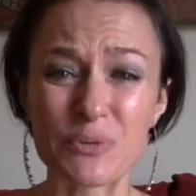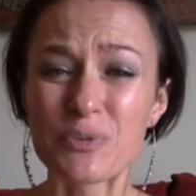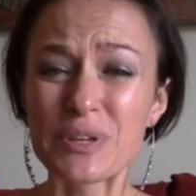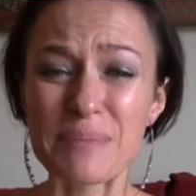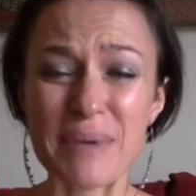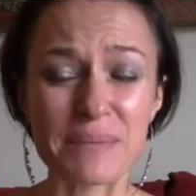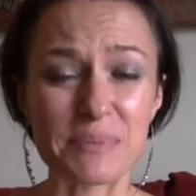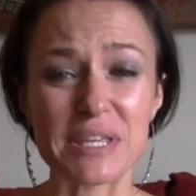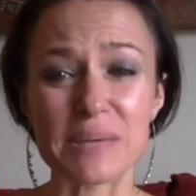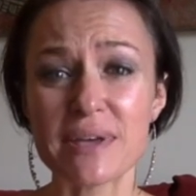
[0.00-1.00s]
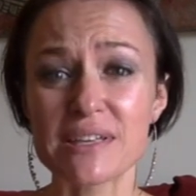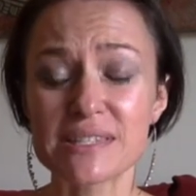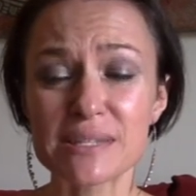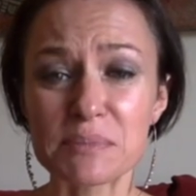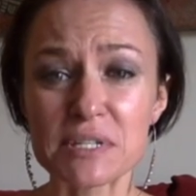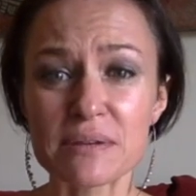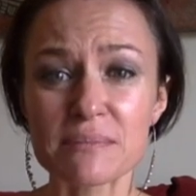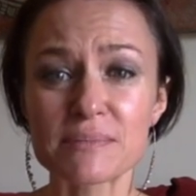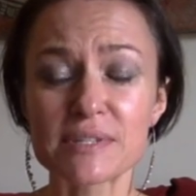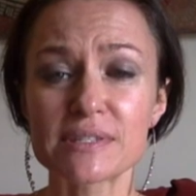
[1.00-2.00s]
really bad PMS
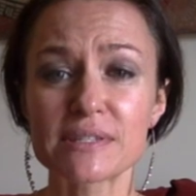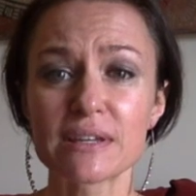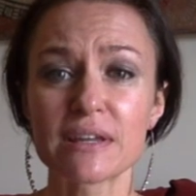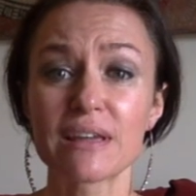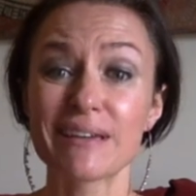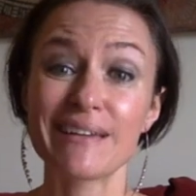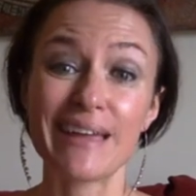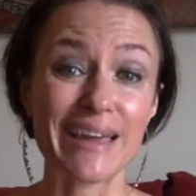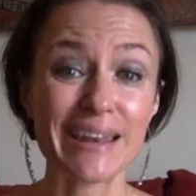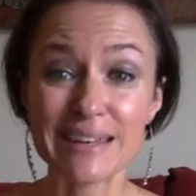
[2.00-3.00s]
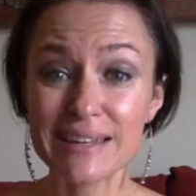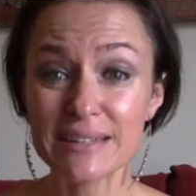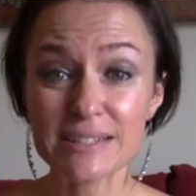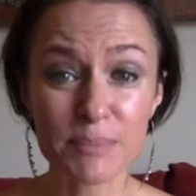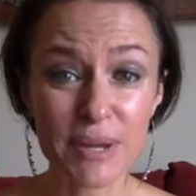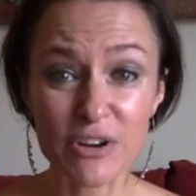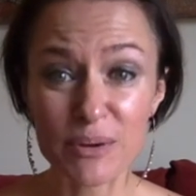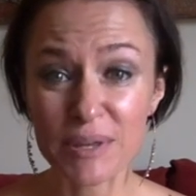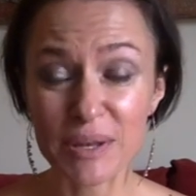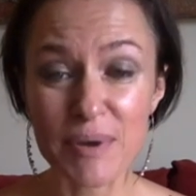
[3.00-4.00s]
symptoms, headed into
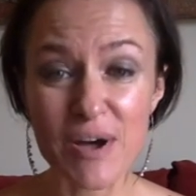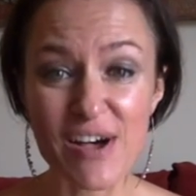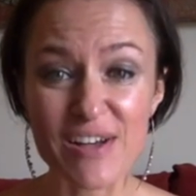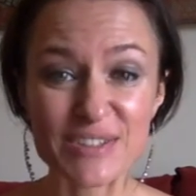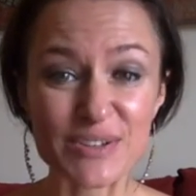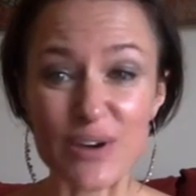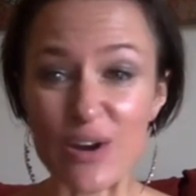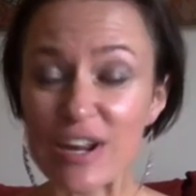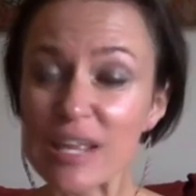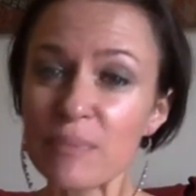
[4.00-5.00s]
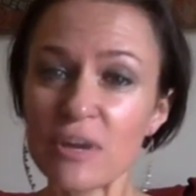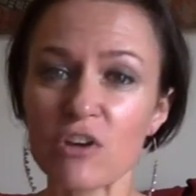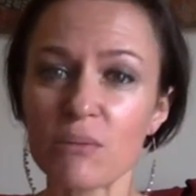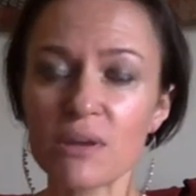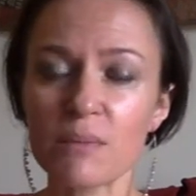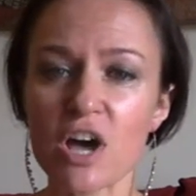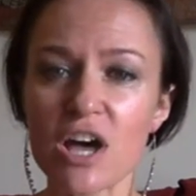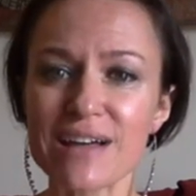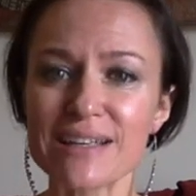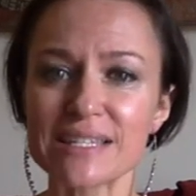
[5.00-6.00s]
perimenopause or already in
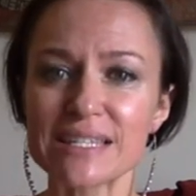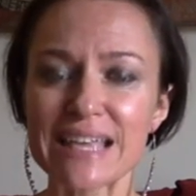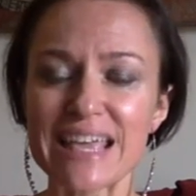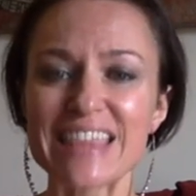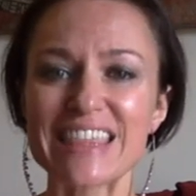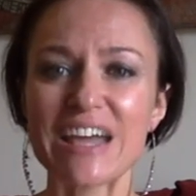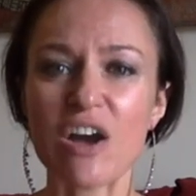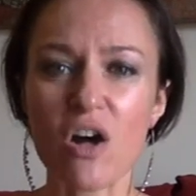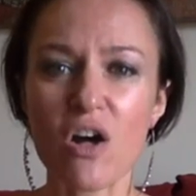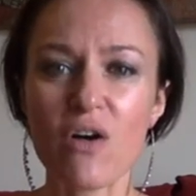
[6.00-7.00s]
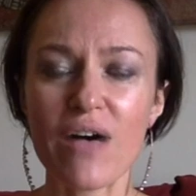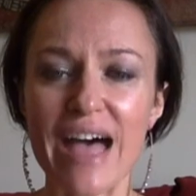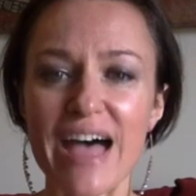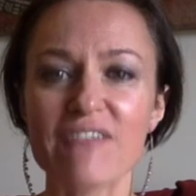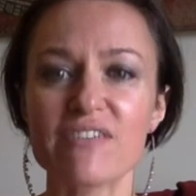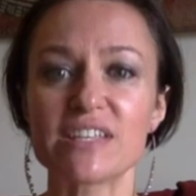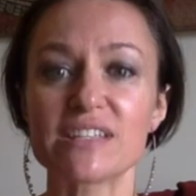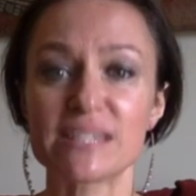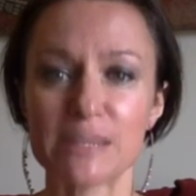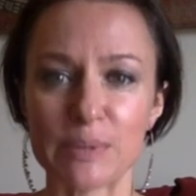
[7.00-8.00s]
perimenopause, they all have a
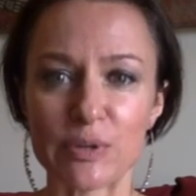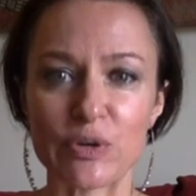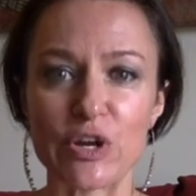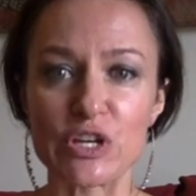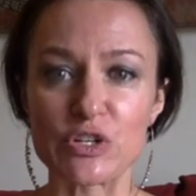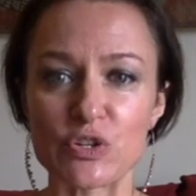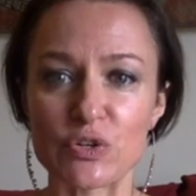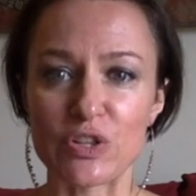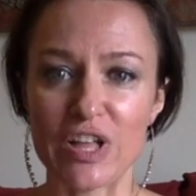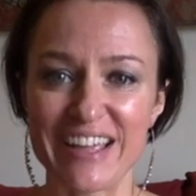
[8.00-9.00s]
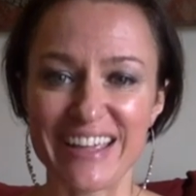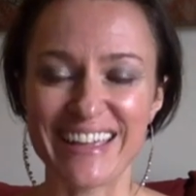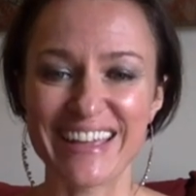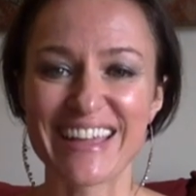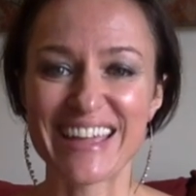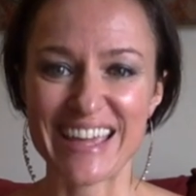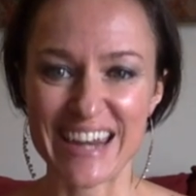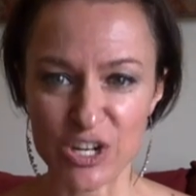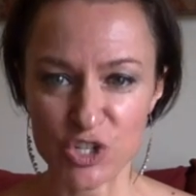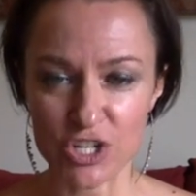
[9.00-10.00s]
similar underlying
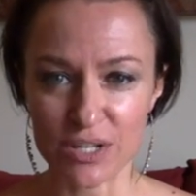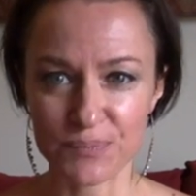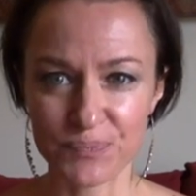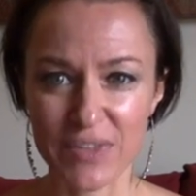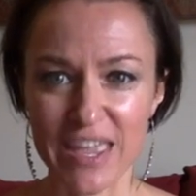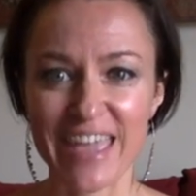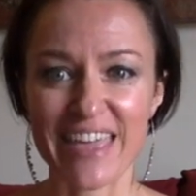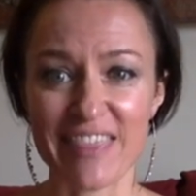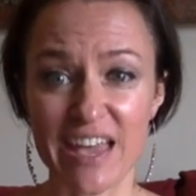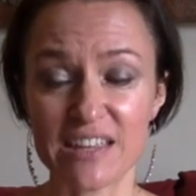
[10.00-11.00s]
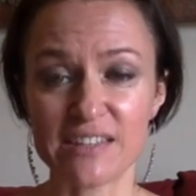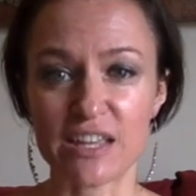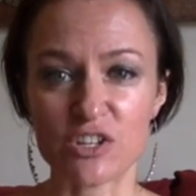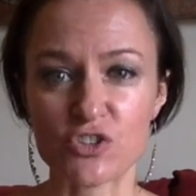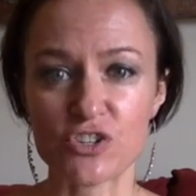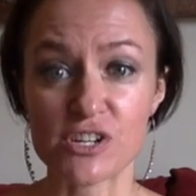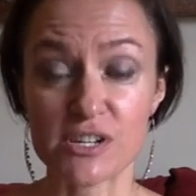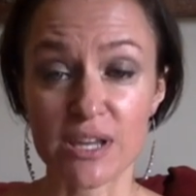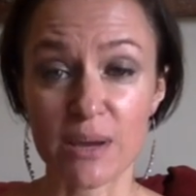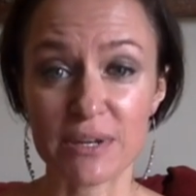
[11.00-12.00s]
connection, and that is
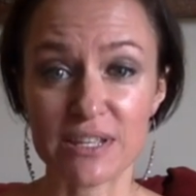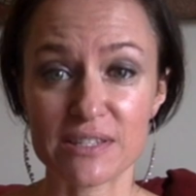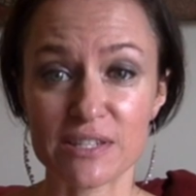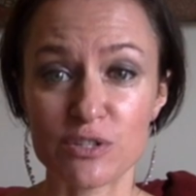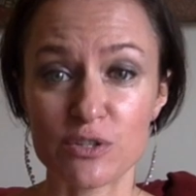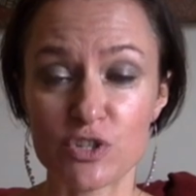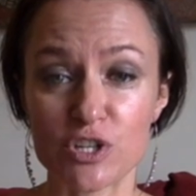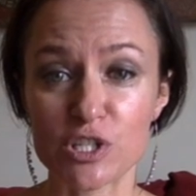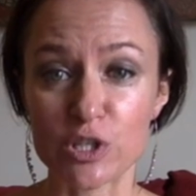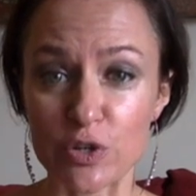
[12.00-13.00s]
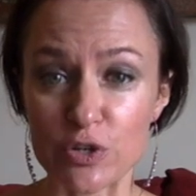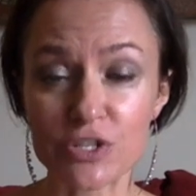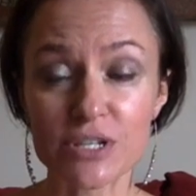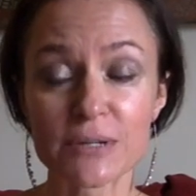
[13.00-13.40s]
estrogen dominance, as you just learned